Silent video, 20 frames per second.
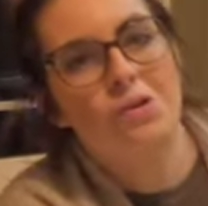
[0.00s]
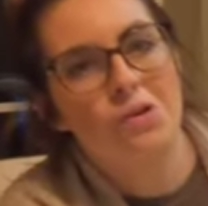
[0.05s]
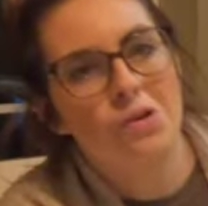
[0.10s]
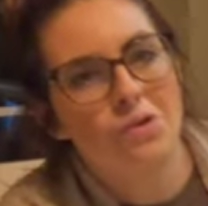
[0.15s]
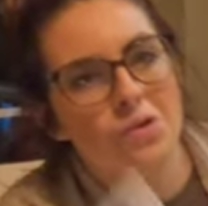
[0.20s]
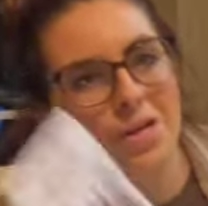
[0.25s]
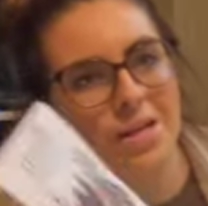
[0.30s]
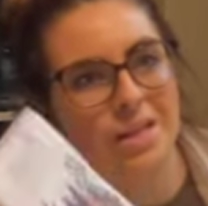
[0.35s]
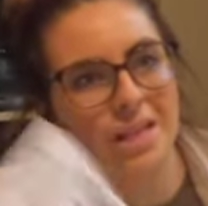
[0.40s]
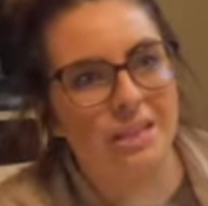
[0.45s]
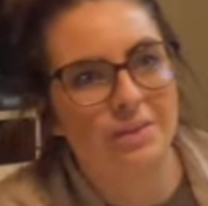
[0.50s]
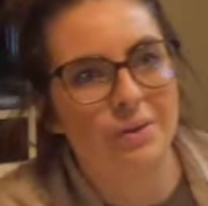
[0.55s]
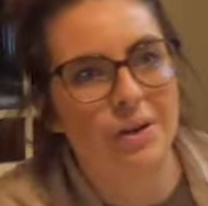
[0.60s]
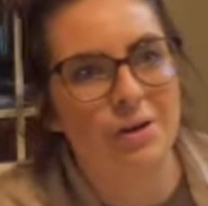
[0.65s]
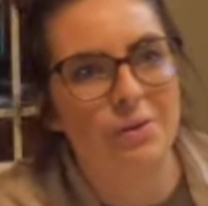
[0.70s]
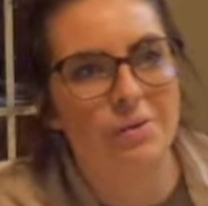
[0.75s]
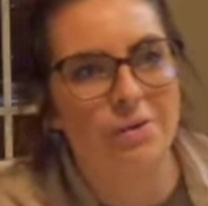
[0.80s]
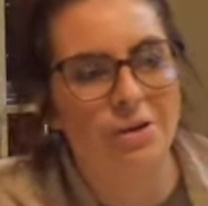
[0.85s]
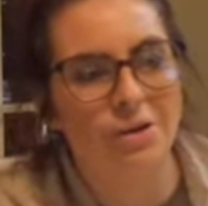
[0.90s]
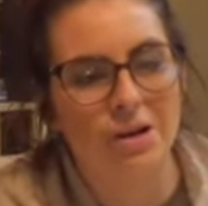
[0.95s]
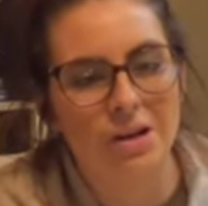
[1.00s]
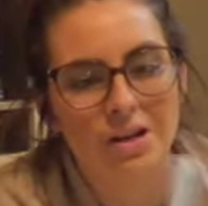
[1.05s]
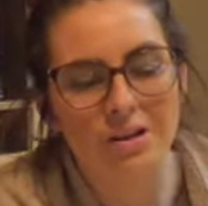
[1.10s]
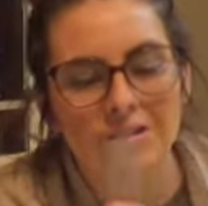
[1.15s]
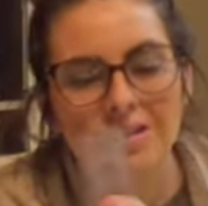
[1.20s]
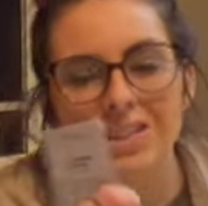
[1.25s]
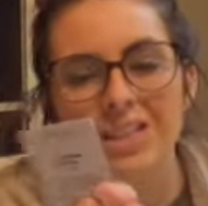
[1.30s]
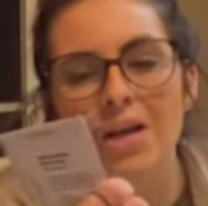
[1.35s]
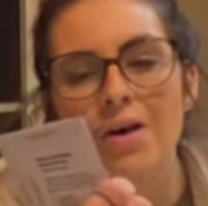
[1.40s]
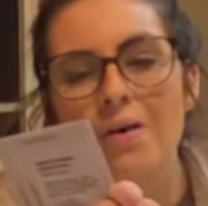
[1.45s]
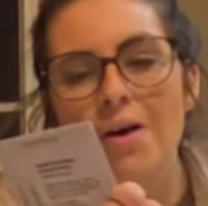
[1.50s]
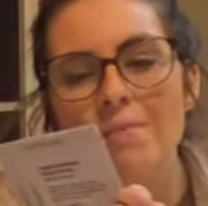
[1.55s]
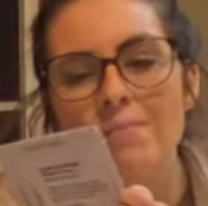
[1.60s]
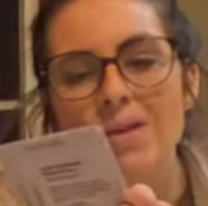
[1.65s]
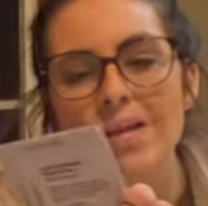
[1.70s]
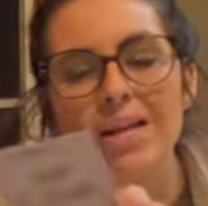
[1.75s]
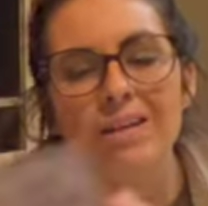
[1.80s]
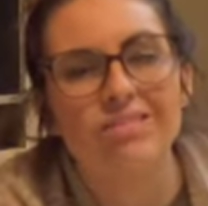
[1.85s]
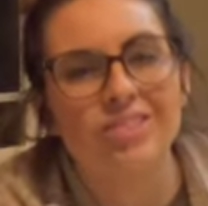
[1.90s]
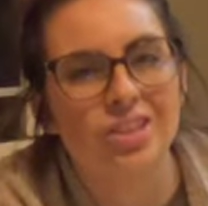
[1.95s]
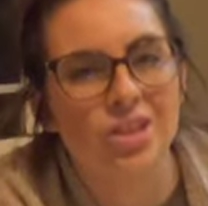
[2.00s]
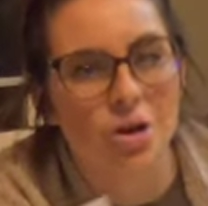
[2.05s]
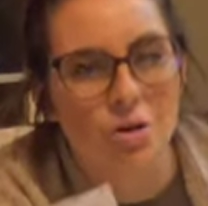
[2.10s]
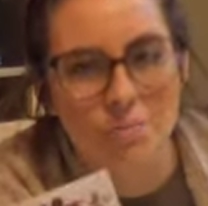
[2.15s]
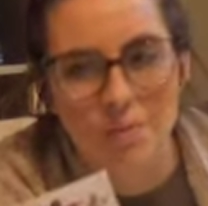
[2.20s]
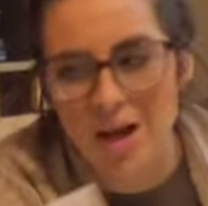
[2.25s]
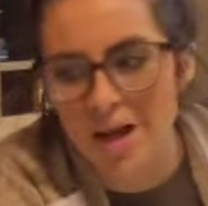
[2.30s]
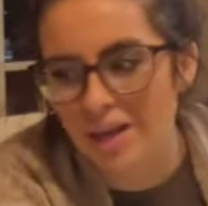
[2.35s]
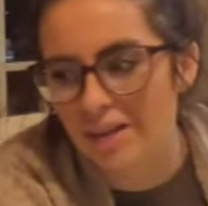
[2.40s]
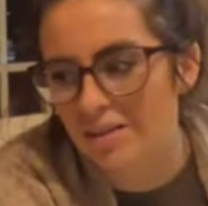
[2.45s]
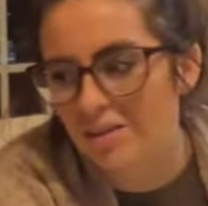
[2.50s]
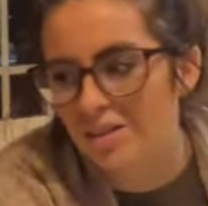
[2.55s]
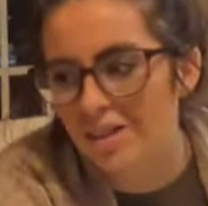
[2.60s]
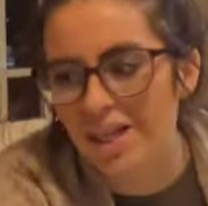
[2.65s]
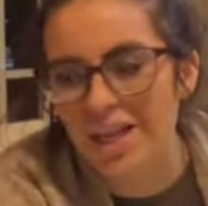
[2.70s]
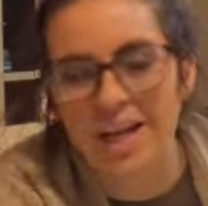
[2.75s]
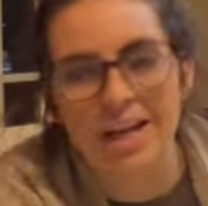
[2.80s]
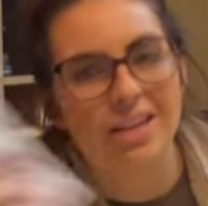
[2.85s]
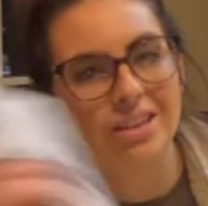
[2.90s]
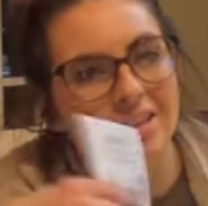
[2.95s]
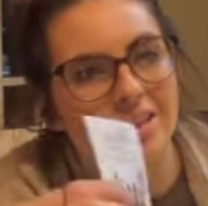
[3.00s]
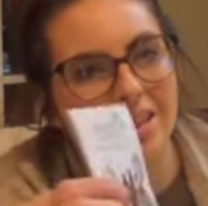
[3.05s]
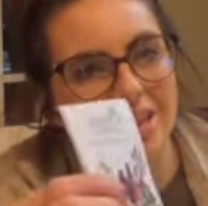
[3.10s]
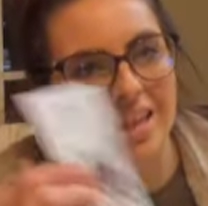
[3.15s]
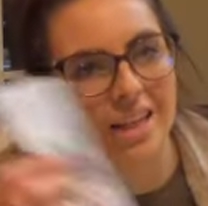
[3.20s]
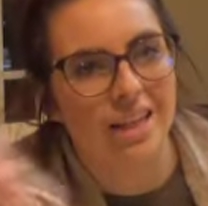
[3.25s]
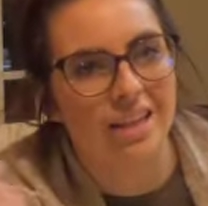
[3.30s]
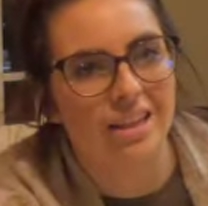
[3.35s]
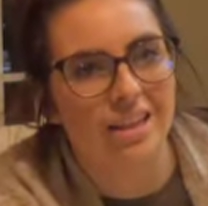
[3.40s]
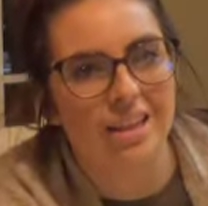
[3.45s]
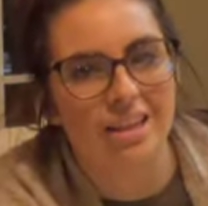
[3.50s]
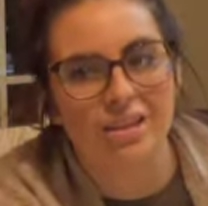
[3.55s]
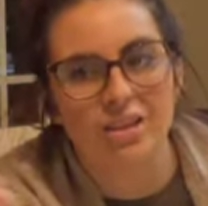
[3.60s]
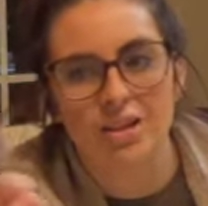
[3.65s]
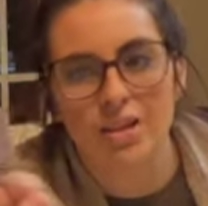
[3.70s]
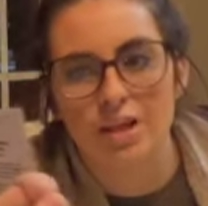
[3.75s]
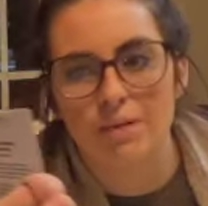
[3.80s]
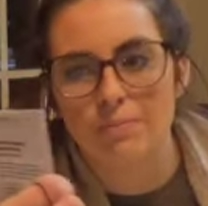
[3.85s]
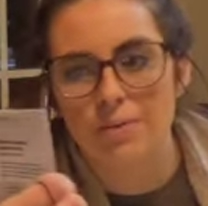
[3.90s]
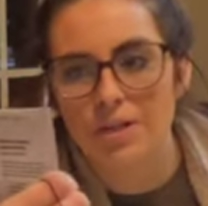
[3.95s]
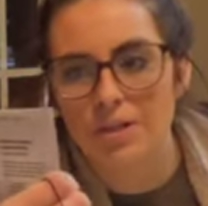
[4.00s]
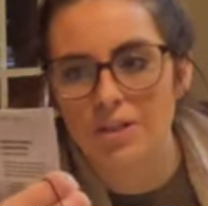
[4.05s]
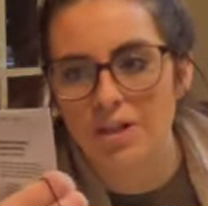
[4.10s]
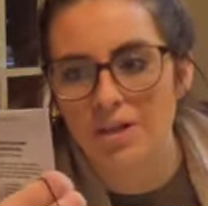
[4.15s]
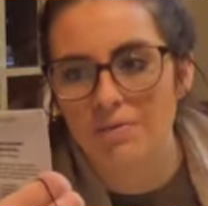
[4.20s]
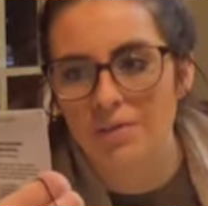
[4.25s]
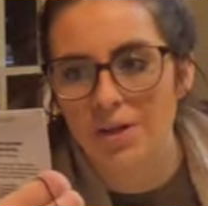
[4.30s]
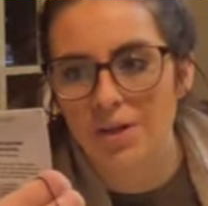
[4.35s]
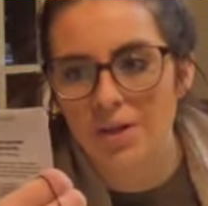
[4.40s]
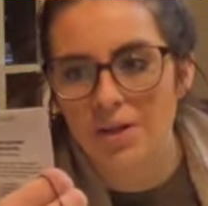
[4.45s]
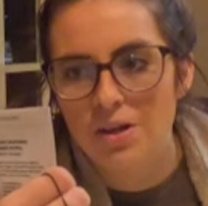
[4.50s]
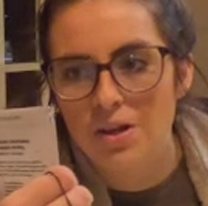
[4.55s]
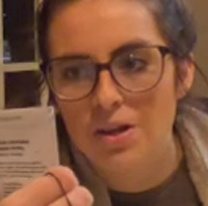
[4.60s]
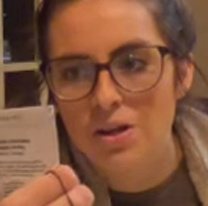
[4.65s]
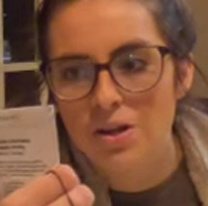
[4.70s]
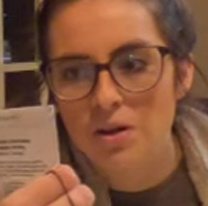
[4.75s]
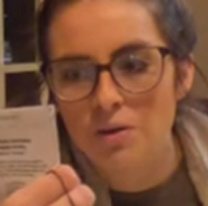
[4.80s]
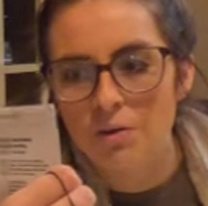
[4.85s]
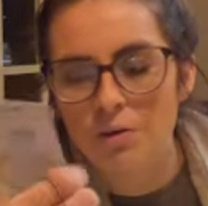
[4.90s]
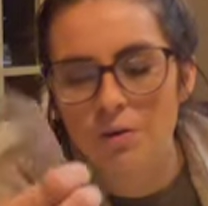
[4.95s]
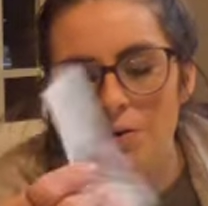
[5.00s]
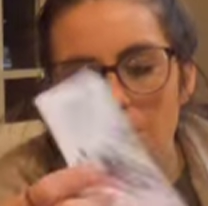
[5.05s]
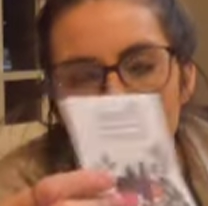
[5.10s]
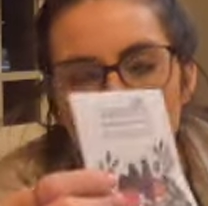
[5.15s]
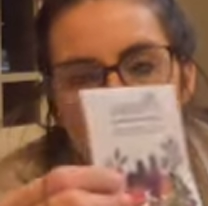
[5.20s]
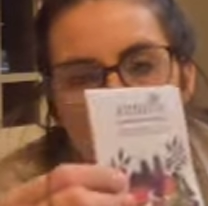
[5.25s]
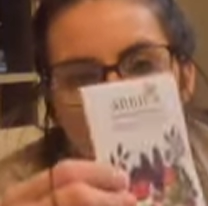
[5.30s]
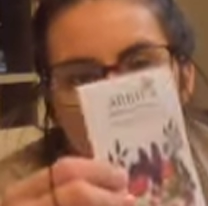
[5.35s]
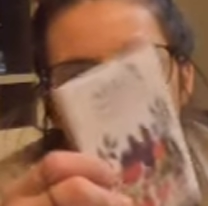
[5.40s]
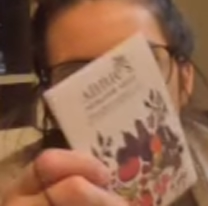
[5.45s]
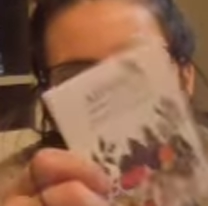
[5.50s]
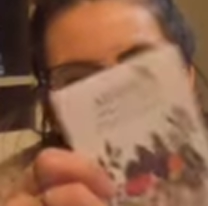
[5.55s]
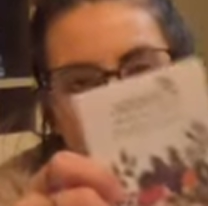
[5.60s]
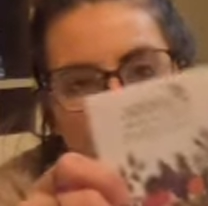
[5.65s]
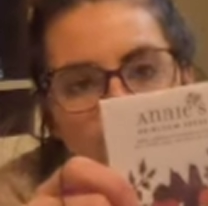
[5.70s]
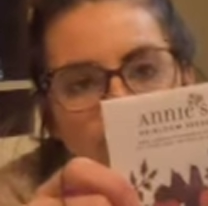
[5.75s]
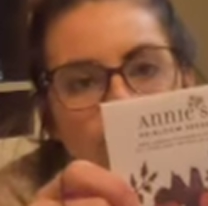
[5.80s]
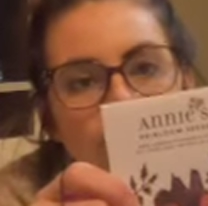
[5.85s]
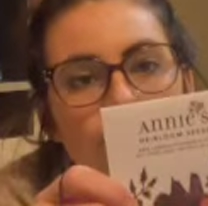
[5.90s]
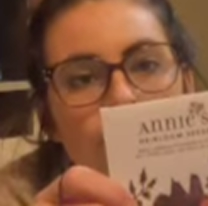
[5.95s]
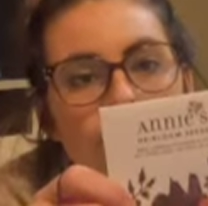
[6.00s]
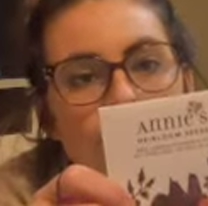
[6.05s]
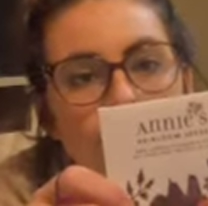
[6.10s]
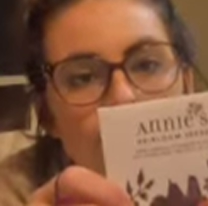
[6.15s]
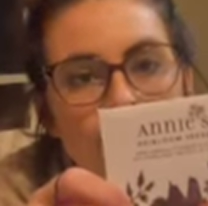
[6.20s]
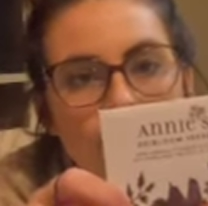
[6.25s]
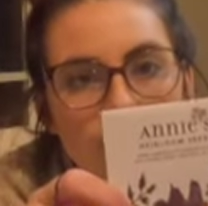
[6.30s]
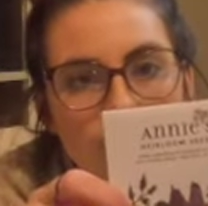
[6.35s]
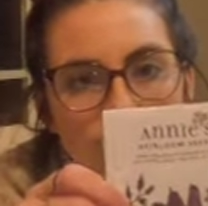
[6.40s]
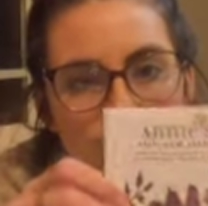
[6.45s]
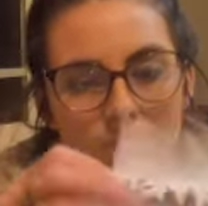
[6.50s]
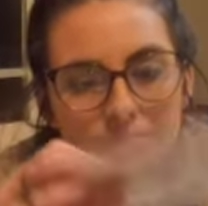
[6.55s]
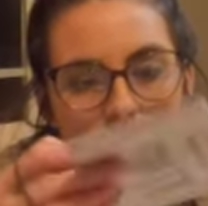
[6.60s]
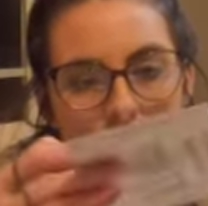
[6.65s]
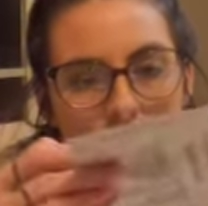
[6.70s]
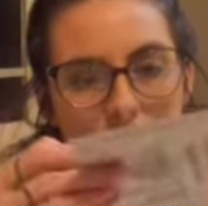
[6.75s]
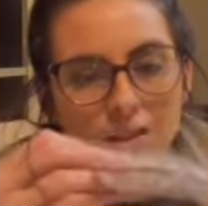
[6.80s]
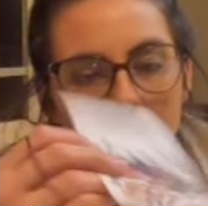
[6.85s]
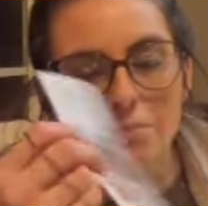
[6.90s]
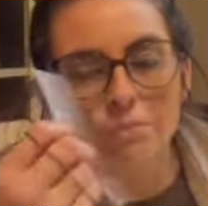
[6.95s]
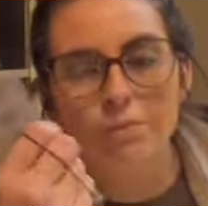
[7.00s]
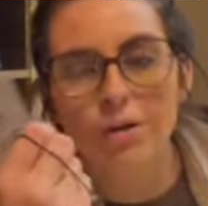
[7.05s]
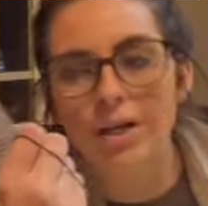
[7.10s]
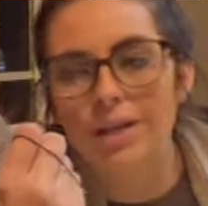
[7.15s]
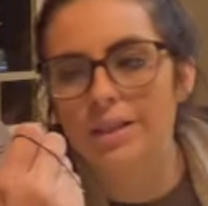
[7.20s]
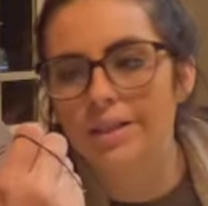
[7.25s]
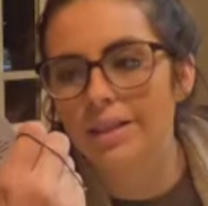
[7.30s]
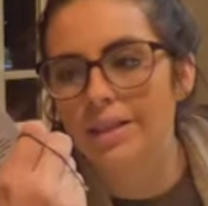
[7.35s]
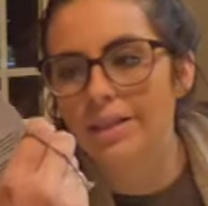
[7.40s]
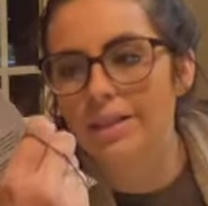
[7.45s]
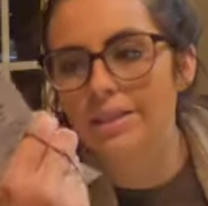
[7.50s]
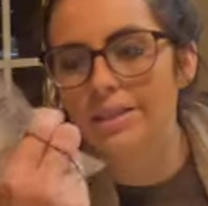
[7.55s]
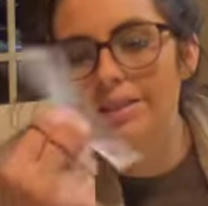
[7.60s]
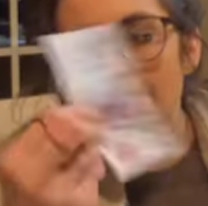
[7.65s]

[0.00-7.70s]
oh yeah, that's why I ordered it. So I may have to go back to the catalog and like look at a picture of it or go on their website. But this